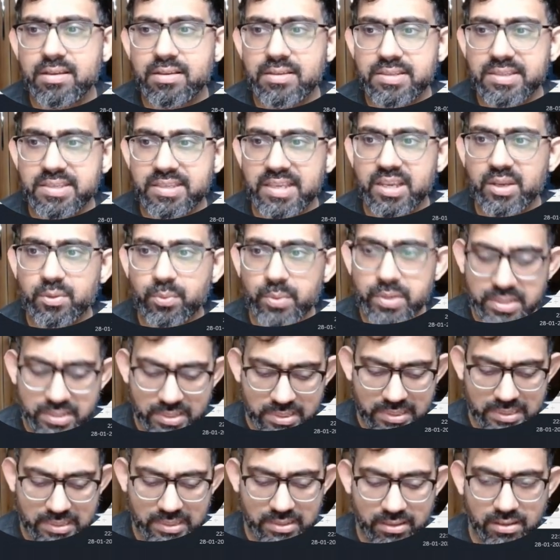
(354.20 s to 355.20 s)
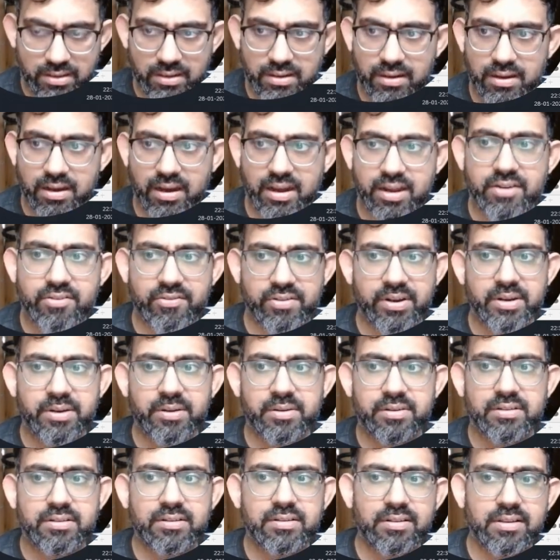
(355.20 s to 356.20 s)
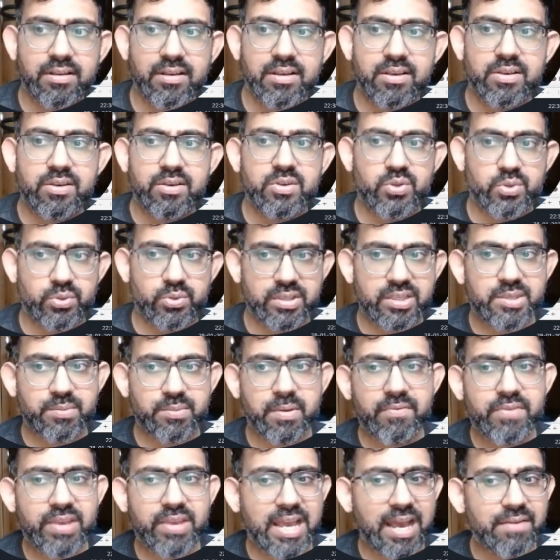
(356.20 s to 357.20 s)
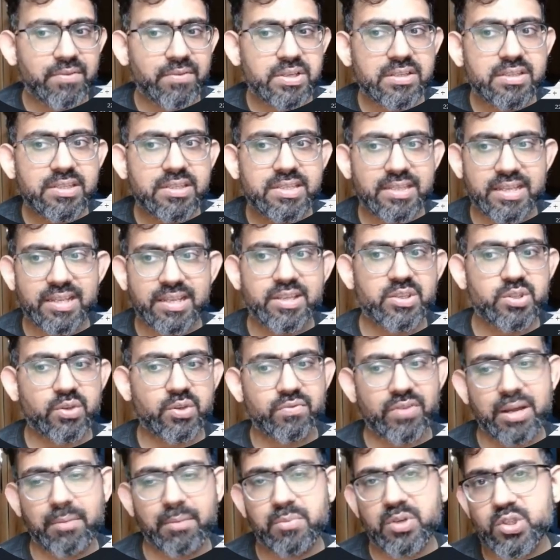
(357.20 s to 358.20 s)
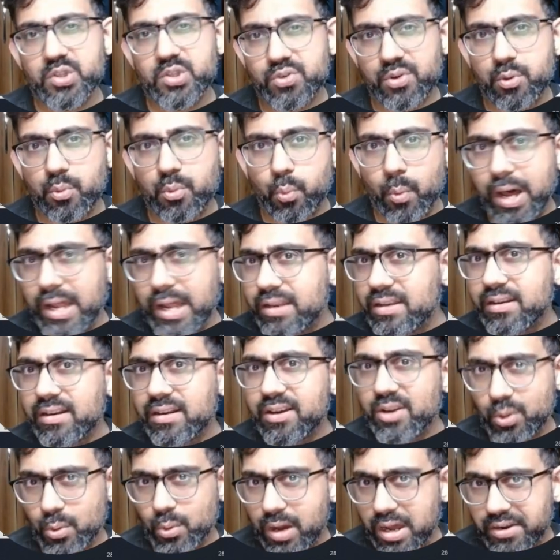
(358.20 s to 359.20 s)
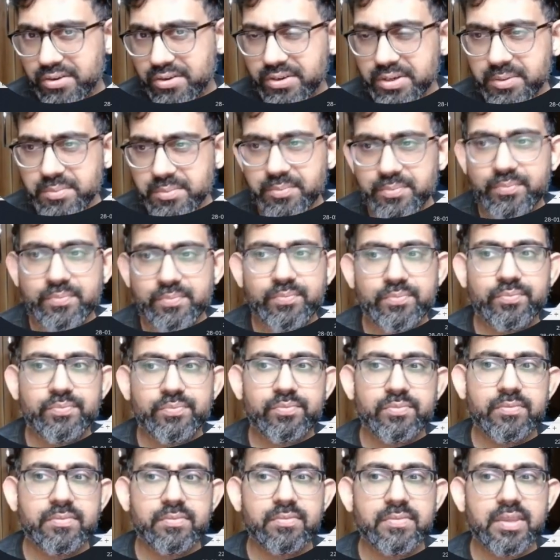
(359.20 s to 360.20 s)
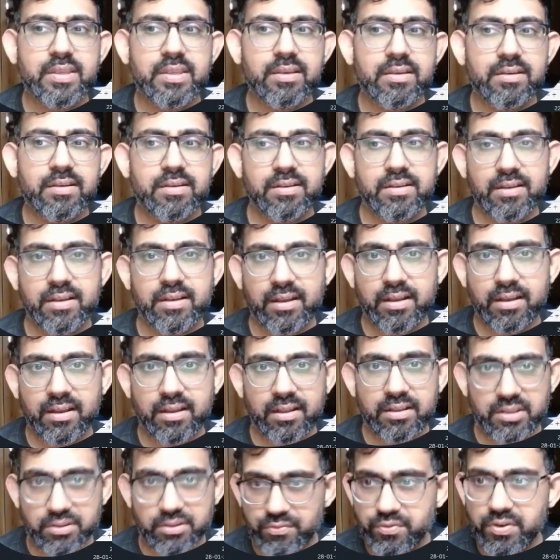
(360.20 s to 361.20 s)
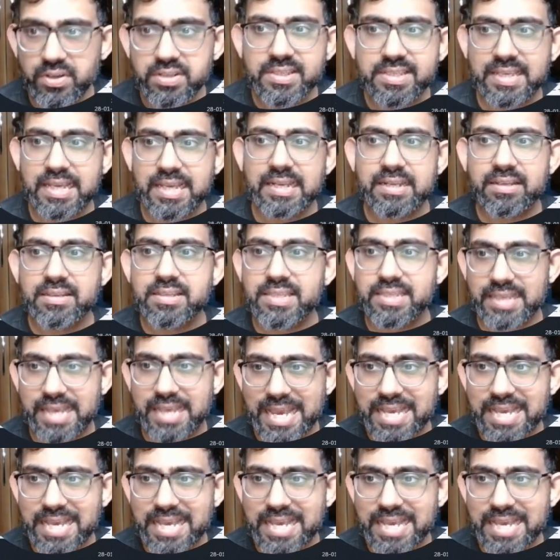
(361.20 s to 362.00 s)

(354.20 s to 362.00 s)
sequence 100. So this way we have a series of numbers from 1 to 100. The first cell is